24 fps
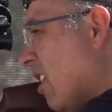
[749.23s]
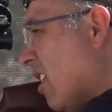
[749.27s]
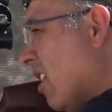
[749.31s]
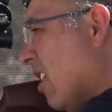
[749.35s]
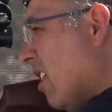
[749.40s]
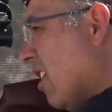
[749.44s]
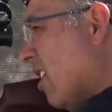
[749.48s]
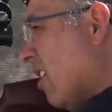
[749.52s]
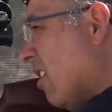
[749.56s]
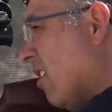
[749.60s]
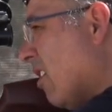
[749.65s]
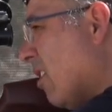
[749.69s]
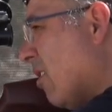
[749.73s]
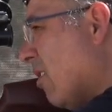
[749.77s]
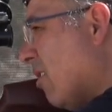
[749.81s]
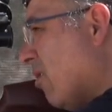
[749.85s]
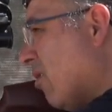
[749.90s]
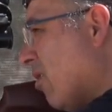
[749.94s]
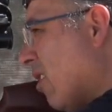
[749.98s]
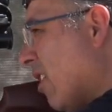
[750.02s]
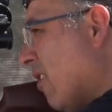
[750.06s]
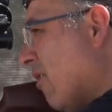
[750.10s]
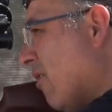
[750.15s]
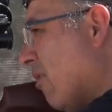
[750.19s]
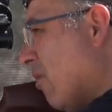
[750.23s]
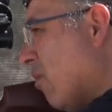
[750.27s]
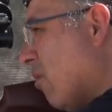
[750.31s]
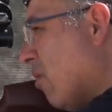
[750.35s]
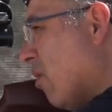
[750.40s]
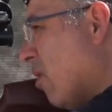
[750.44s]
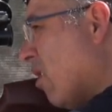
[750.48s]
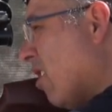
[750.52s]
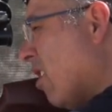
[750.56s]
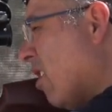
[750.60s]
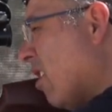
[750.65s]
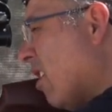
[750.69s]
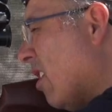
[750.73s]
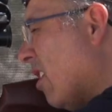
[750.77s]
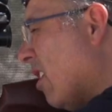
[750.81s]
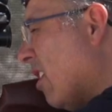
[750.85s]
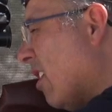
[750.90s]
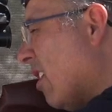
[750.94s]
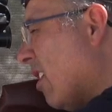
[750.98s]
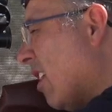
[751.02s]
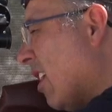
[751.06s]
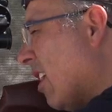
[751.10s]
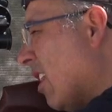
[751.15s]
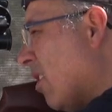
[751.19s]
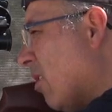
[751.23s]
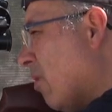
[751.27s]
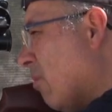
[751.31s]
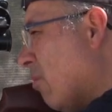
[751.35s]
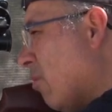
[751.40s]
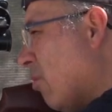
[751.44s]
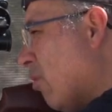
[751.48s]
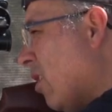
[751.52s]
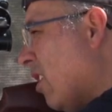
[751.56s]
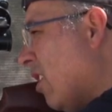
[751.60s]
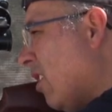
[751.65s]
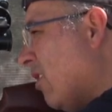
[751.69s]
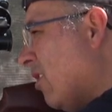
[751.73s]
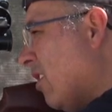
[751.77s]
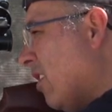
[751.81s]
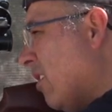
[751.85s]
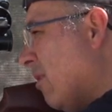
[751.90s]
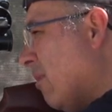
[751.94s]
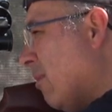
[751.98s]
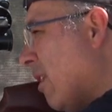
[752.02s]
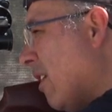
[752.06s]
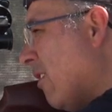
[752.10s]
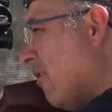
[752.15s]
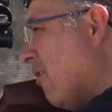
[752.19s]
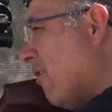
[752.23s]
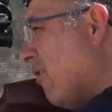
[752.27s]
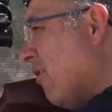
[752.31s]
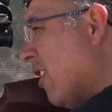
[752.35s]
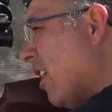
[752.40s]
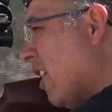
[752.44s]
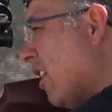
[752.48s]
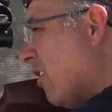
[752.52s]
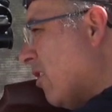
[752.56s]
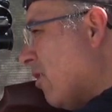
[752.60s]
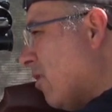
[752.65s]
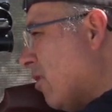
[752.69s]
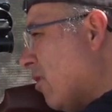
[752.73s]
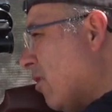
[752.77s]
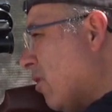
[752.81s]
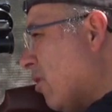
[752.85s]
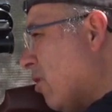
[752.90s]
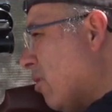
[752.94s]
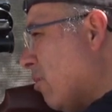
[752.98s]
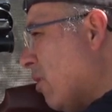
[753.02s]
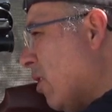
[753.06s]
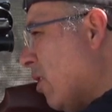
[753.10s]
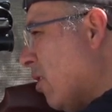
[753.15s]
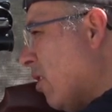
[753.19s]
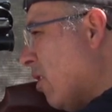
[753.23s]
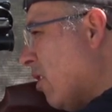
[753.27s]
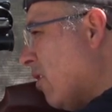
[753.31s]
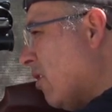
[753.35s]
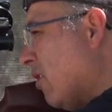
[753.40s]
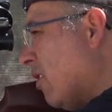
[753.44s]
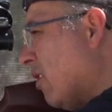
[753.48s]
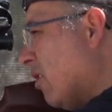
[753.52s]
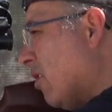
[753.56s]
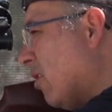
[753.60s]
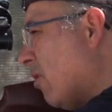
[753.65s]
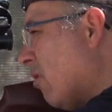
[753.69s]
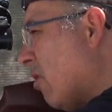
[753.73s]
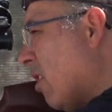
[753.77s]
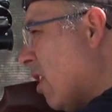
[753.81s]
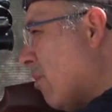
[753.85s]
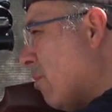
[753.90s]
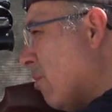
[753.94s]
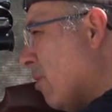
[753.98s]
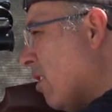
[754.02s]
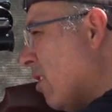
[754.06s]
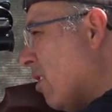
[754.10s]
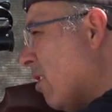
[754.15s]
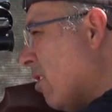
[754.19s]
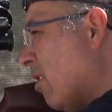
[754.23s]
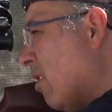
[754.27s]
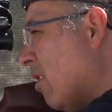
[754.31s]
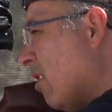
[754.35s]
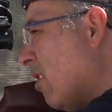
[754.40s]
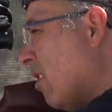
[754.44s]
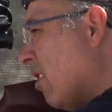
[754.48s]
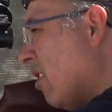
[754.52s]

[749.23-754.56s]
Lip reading: I'm gonna try 4. Got a little breeze into my face, which could be causing it to drop a little.